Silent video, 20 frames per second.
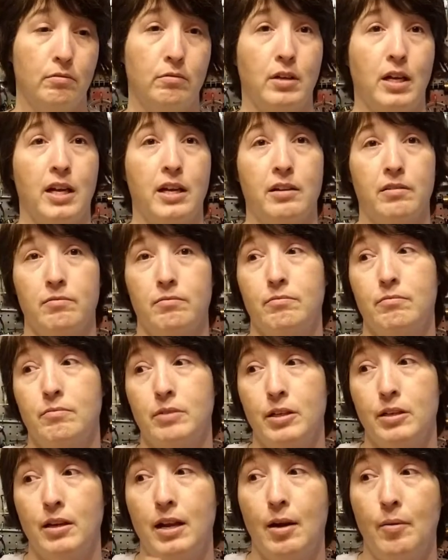Okay.
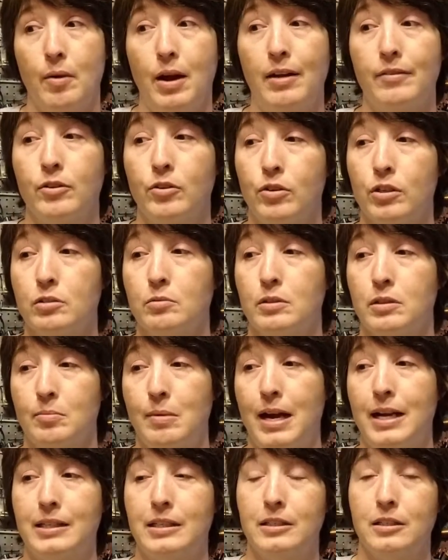But I will have the Christmas
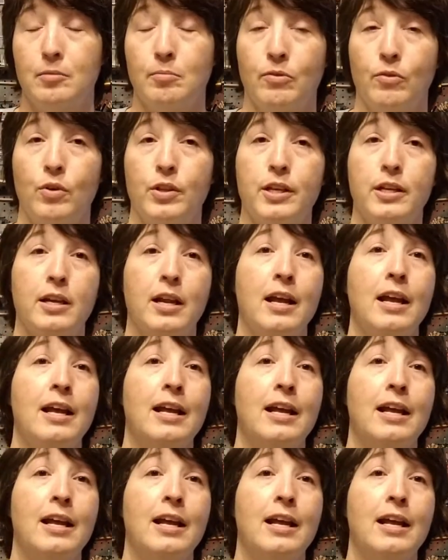bags in there before then.